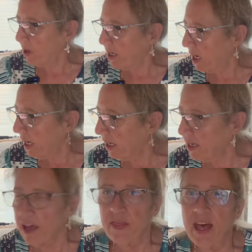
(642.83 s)
And I had
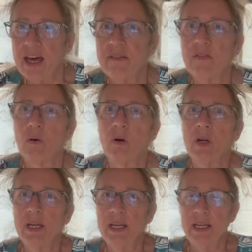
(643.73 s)
got that for
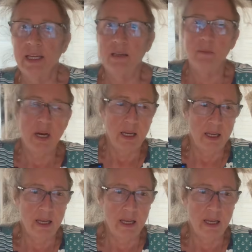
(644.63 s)
in my